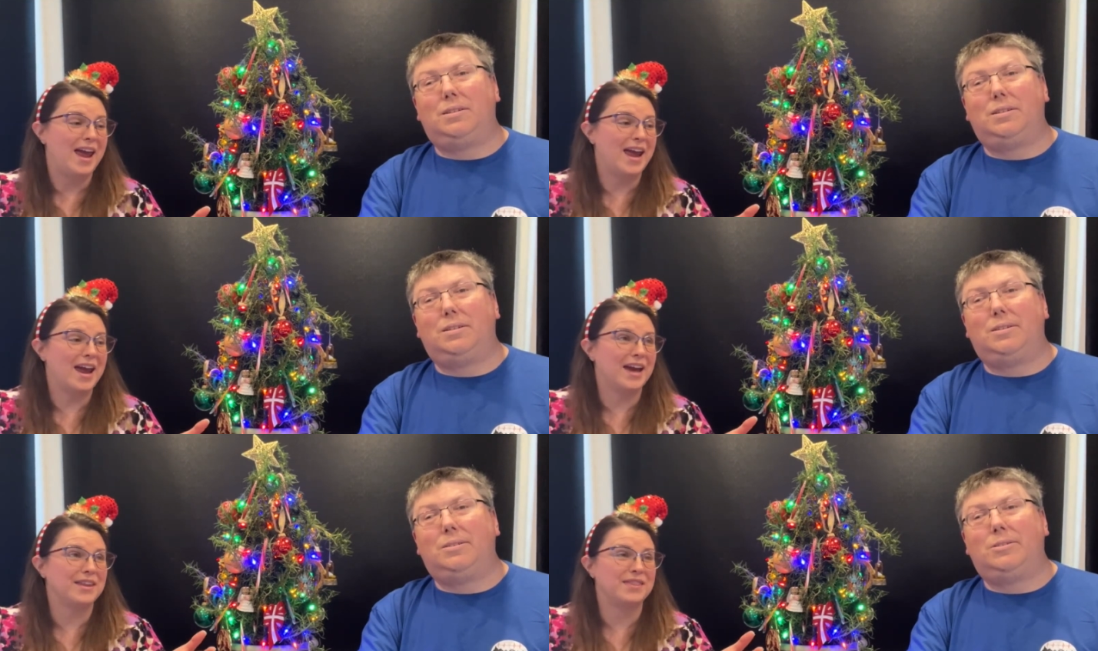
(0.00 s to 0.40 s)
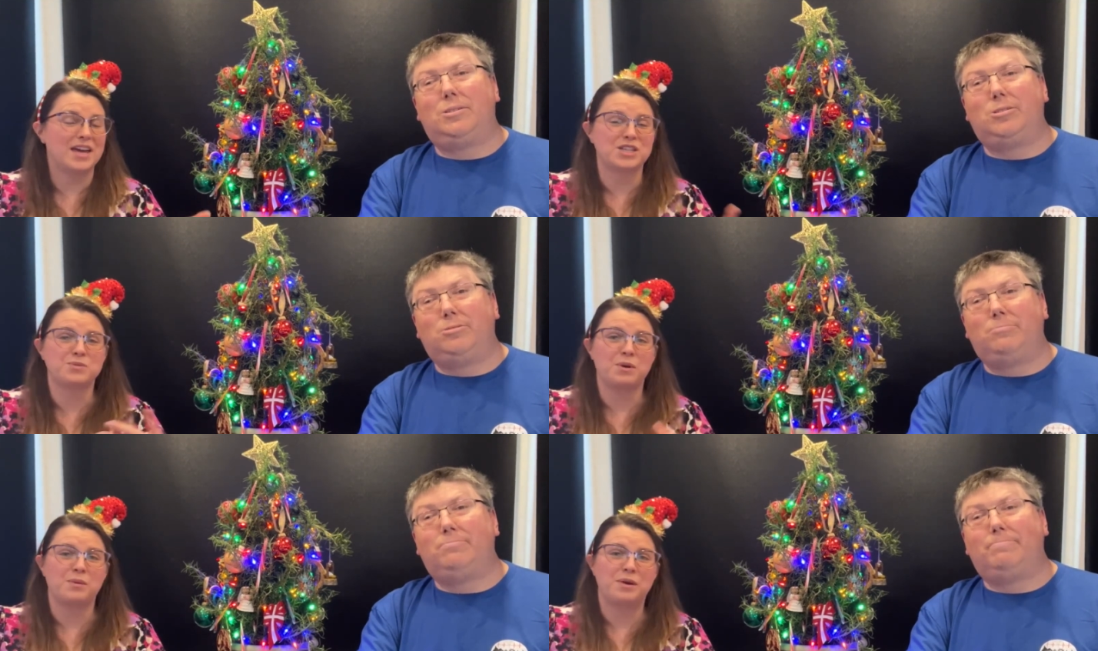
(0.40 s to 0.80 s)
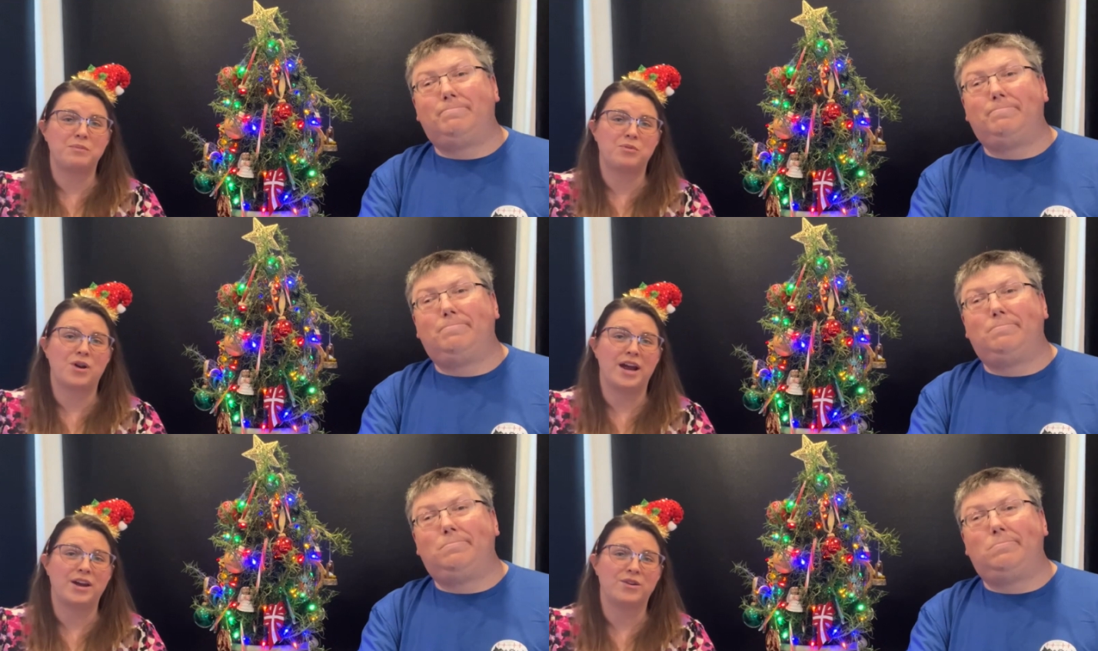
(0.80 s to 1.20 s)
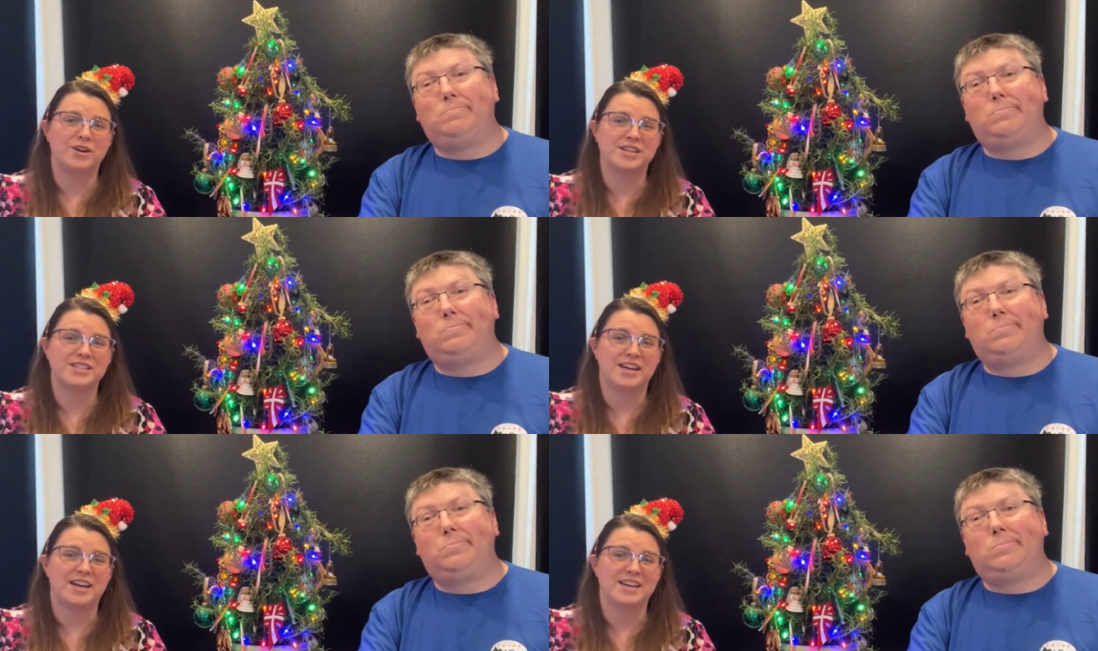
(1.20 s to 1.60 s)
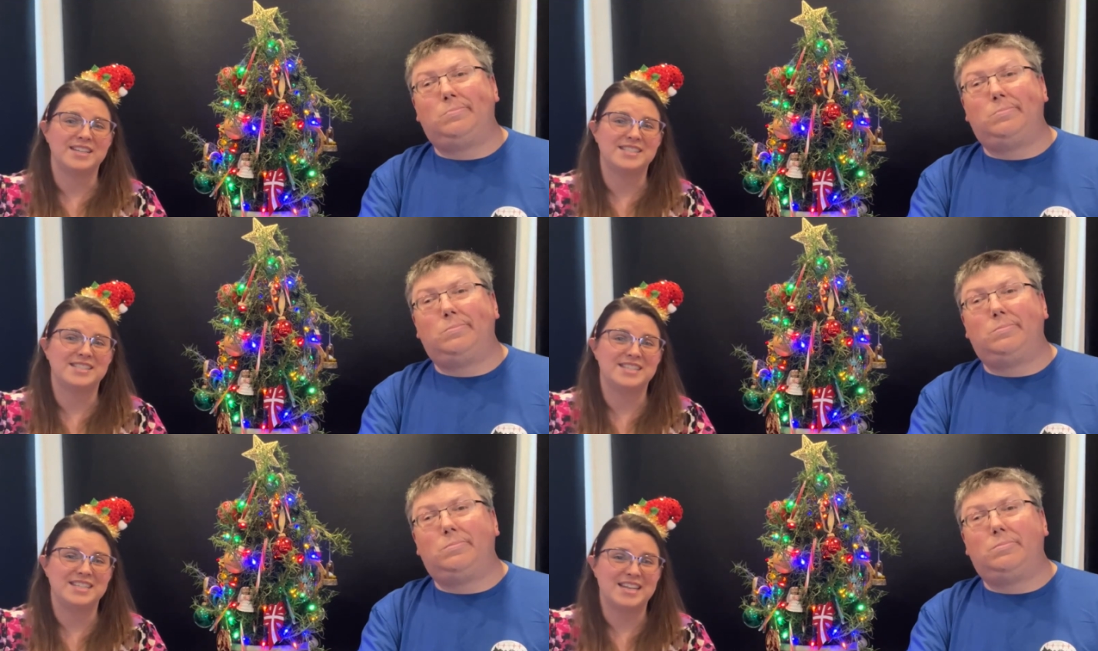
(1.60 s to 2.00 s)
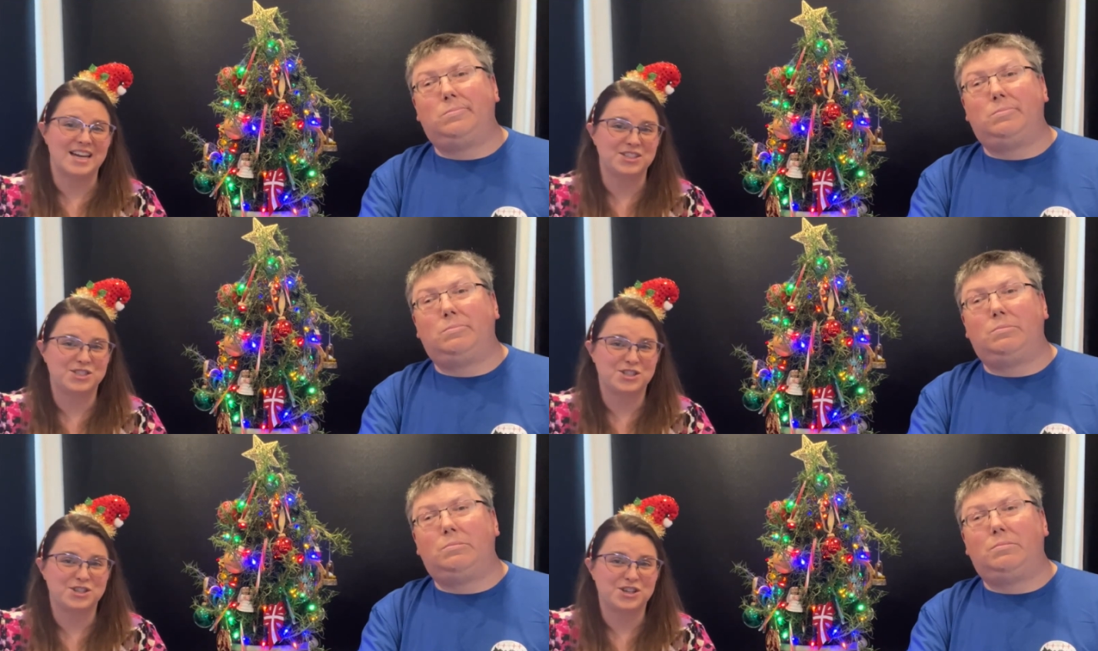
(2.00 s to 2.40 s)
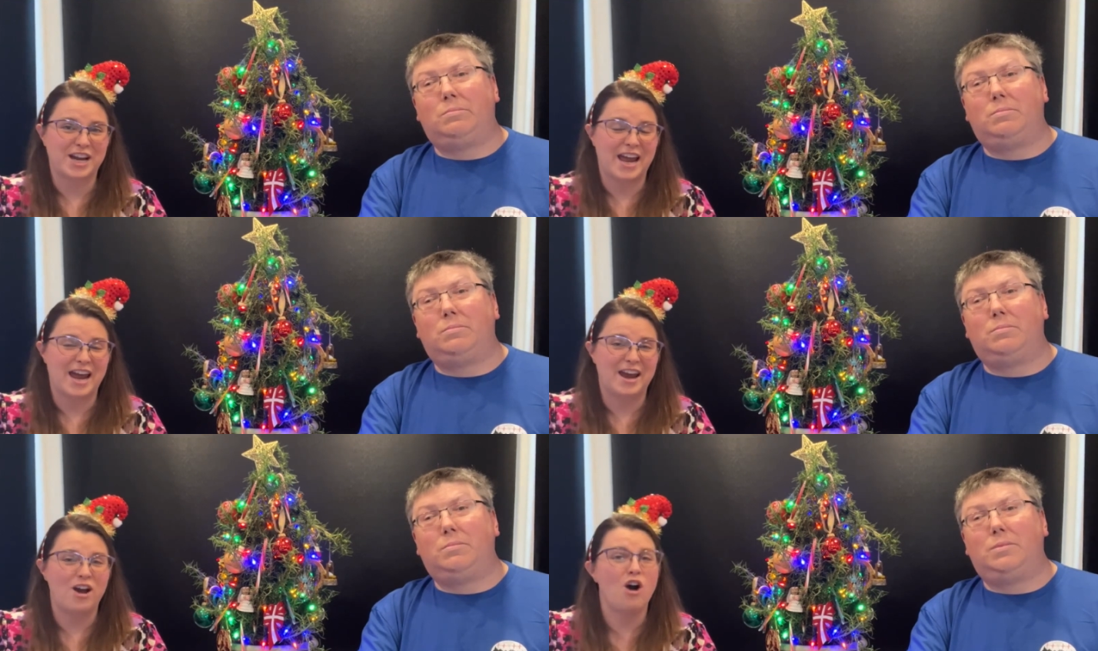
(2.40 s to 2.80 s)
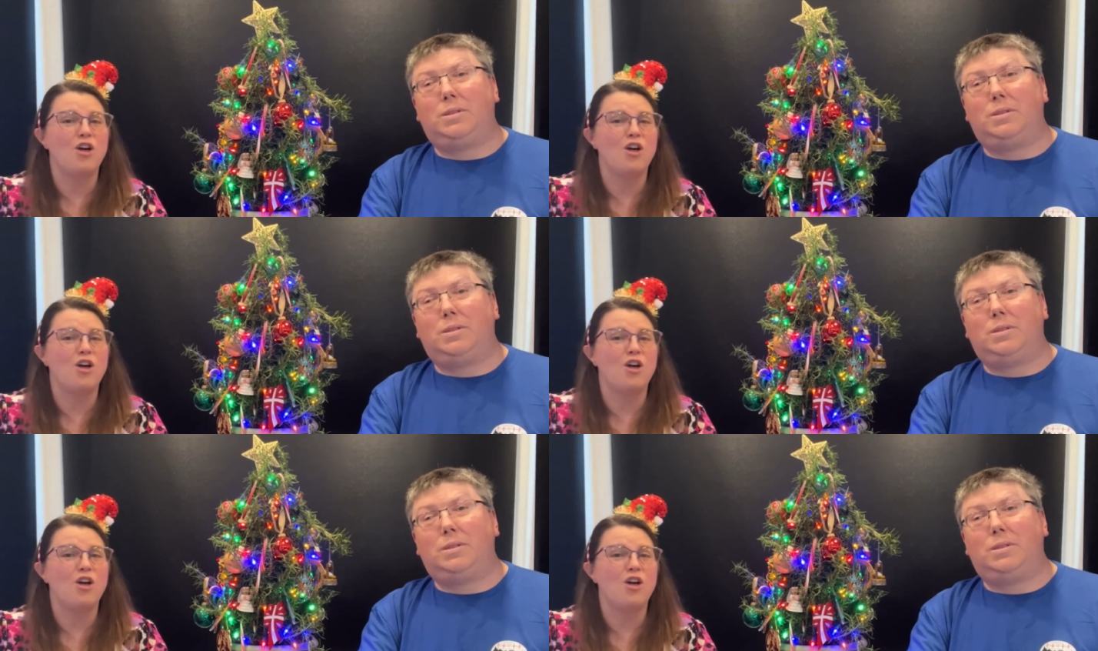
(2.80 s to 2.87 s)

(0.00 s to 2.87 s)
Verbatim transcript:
Speaker 1: And that's what we prioritized yesterday.